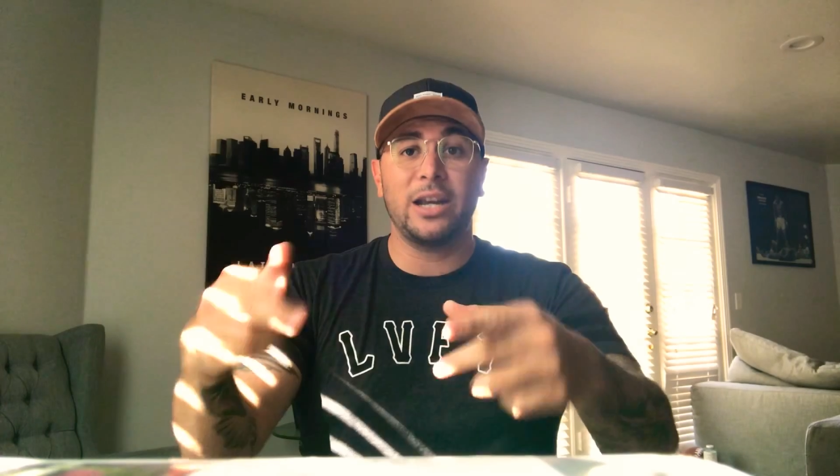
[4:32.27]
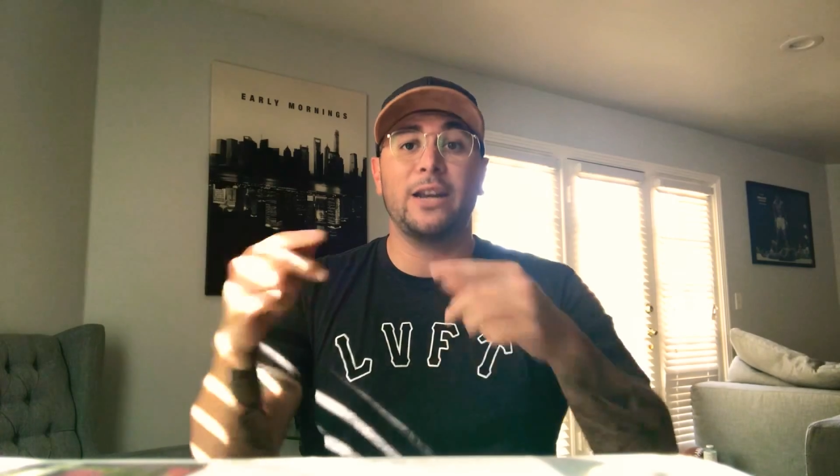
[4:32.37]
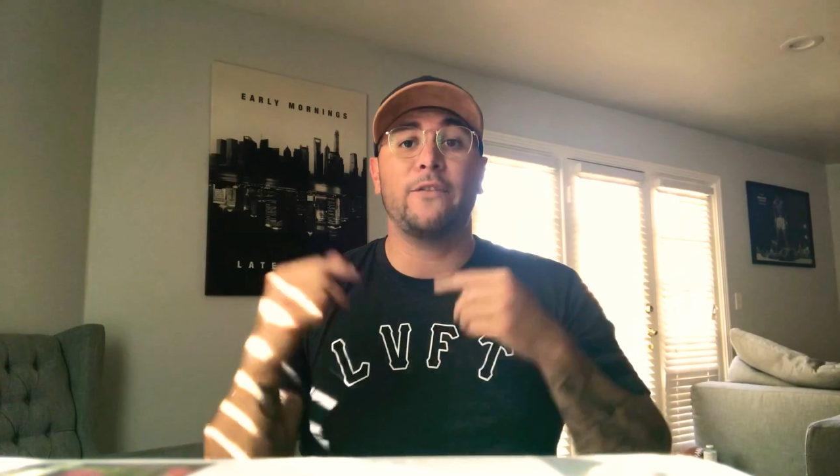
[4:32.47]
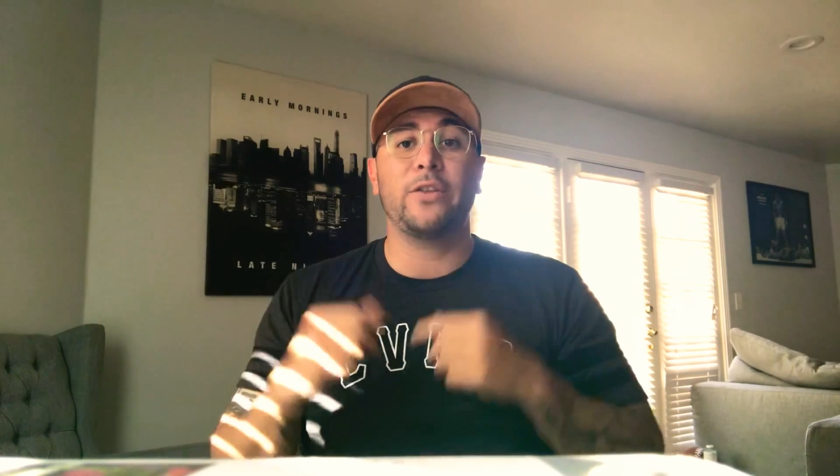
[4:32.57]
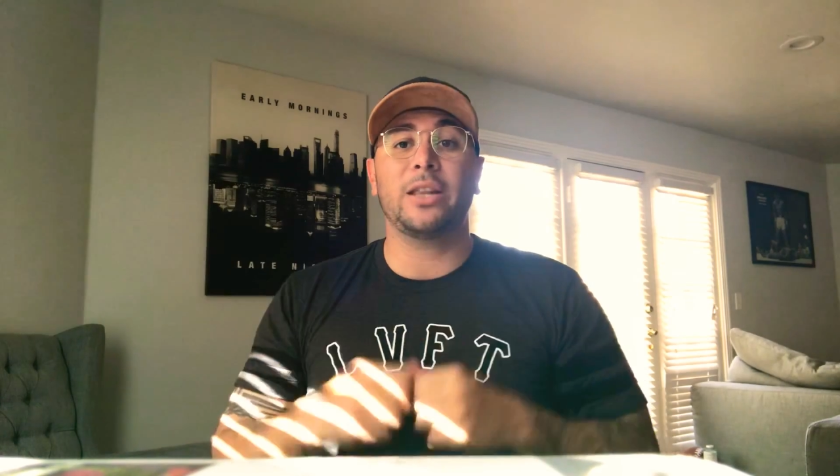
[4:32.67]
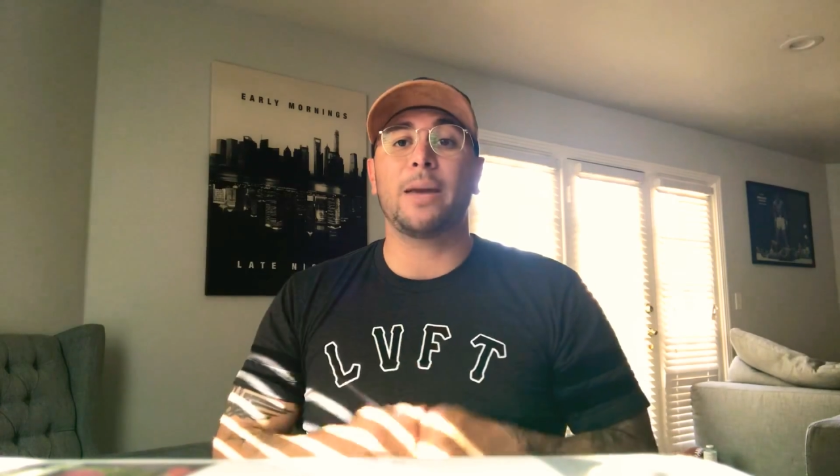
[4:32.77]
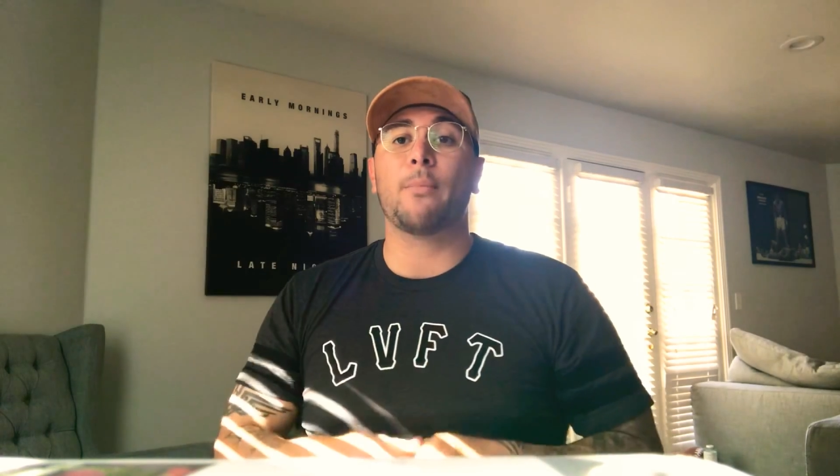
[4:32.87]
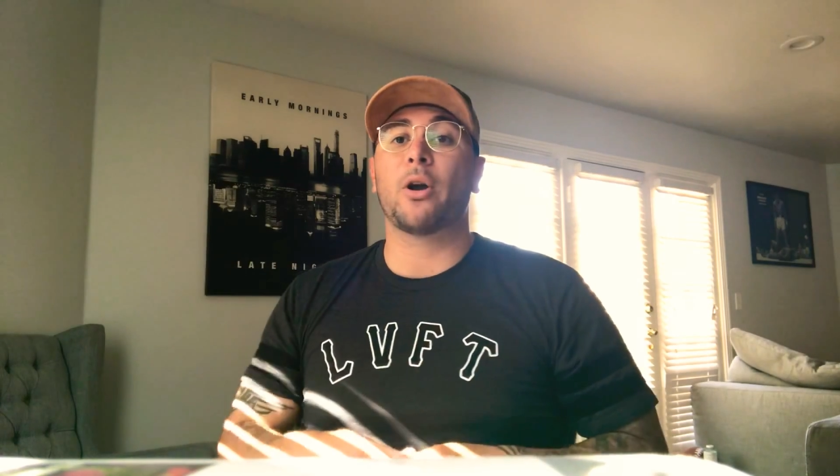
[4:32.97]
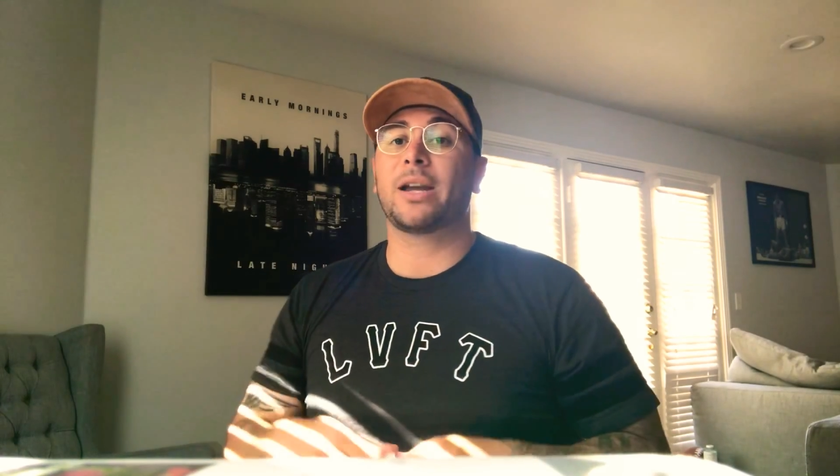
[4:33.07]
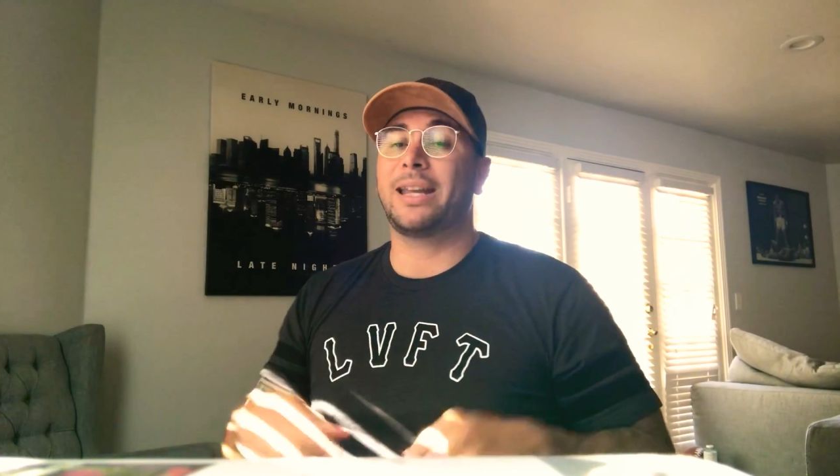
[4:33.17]
in affiliate
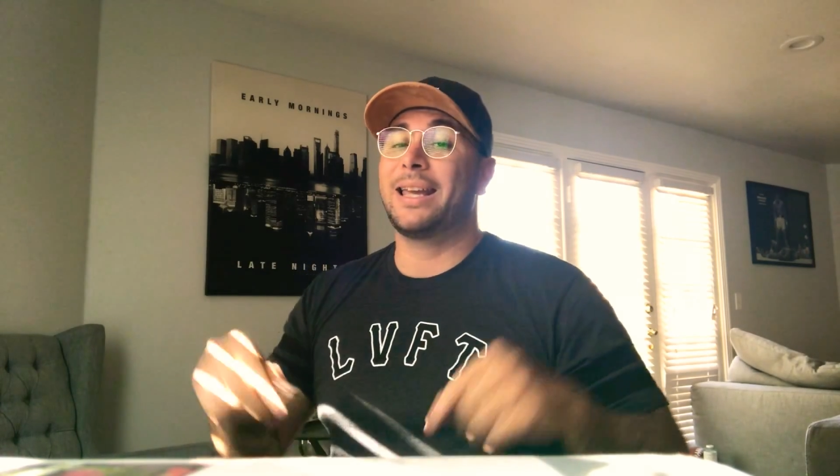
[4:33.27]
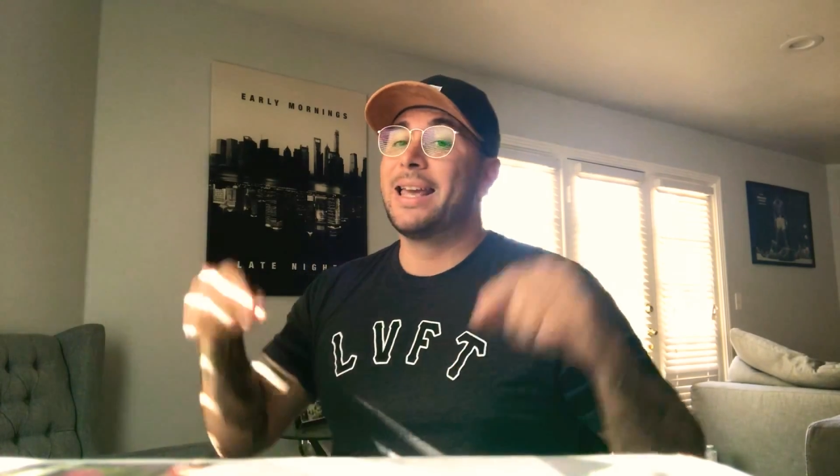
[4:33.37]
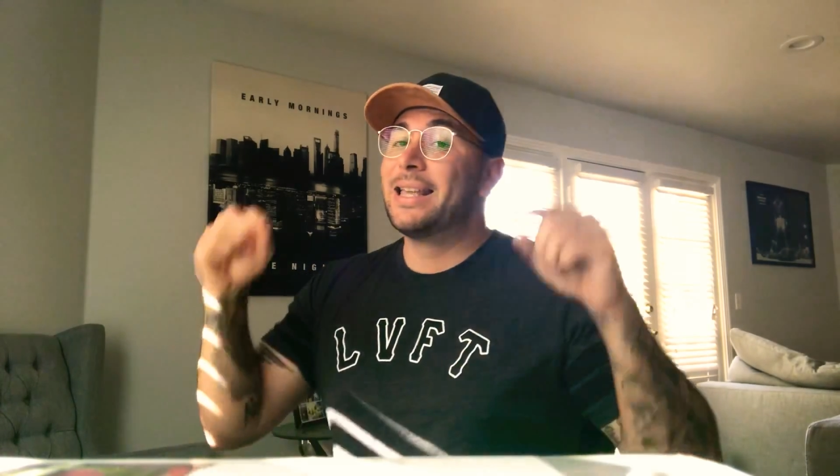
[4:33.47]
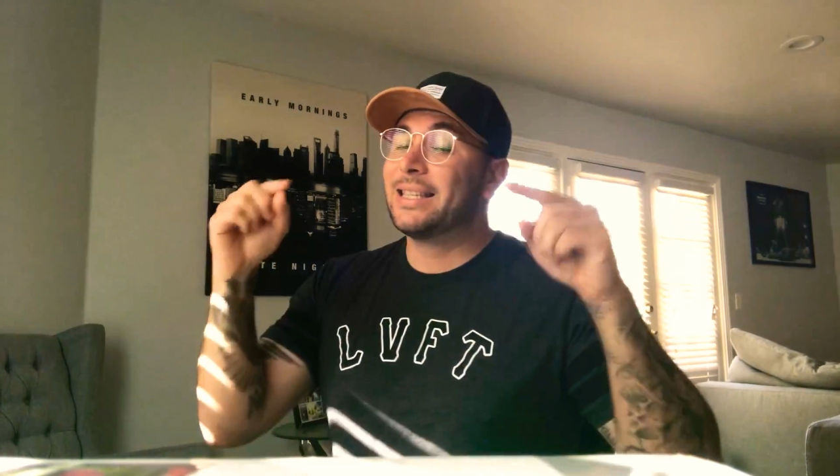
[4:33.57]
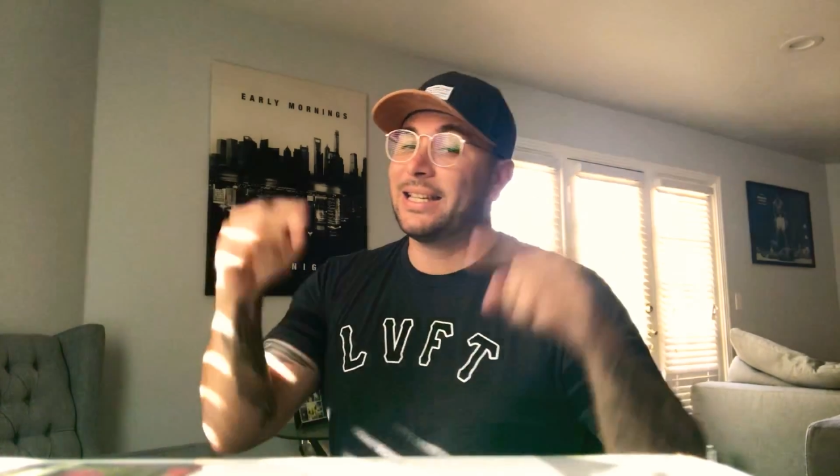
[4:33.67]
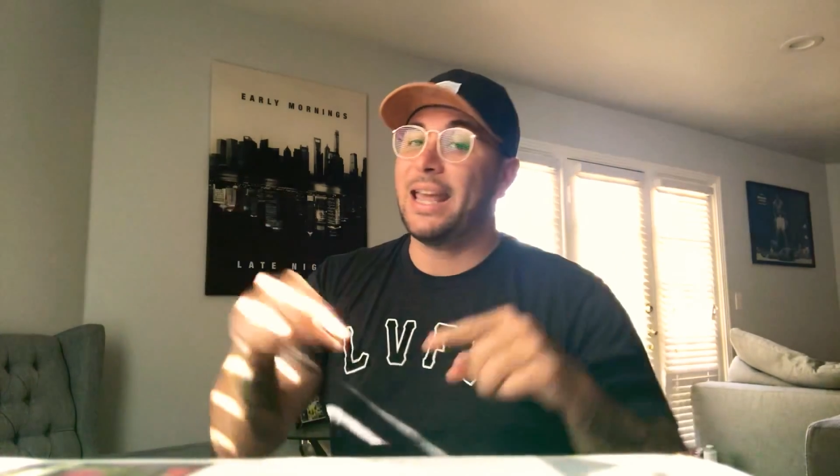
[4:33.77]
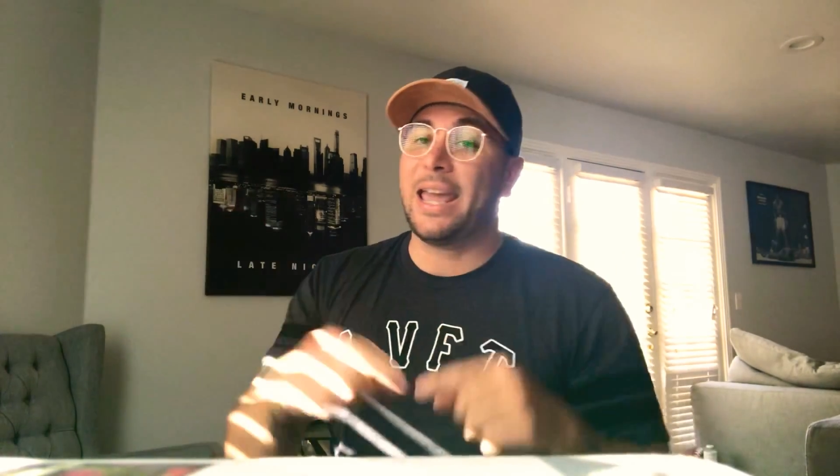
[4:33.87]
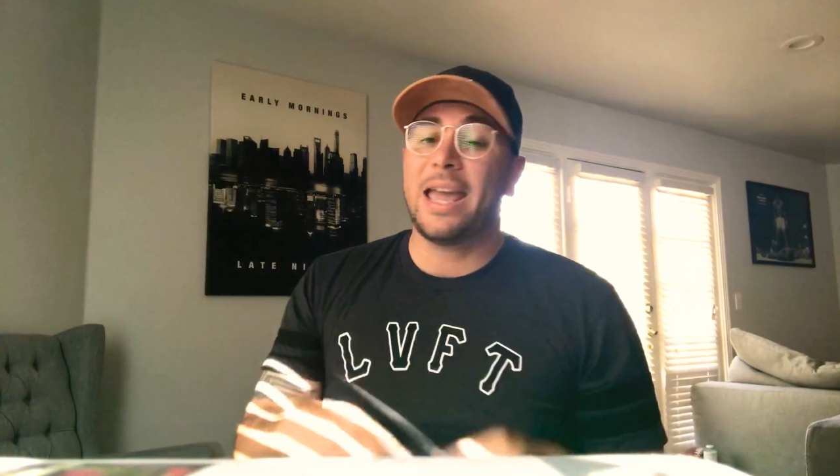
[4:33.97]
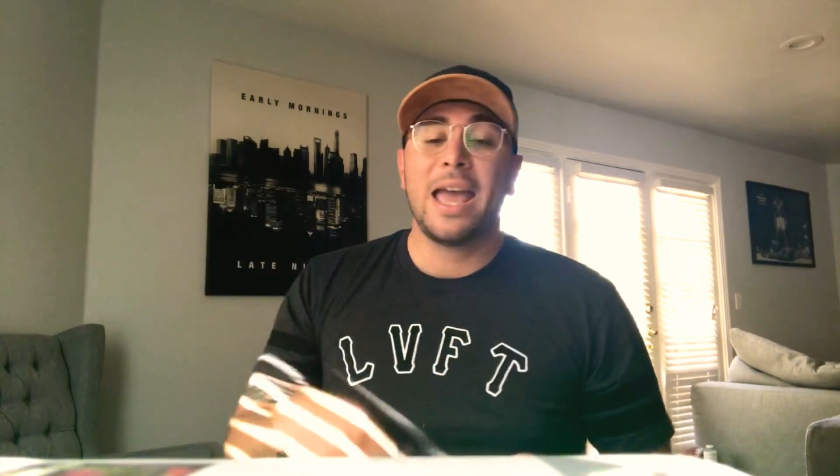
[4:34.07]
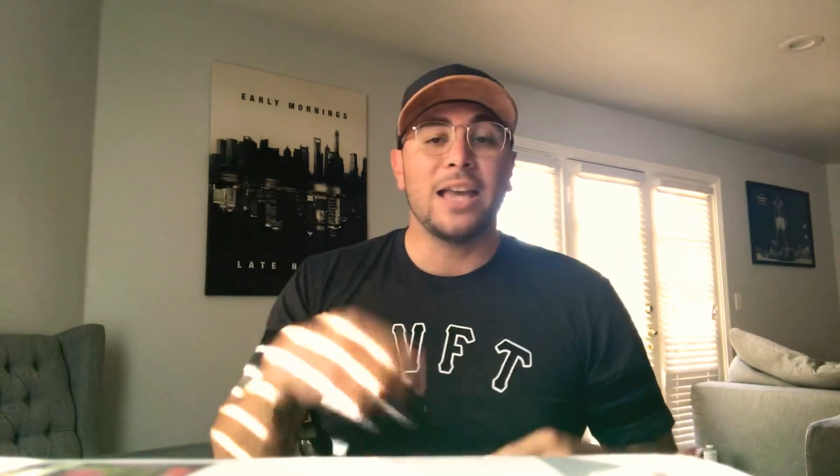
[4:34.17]
marketing today.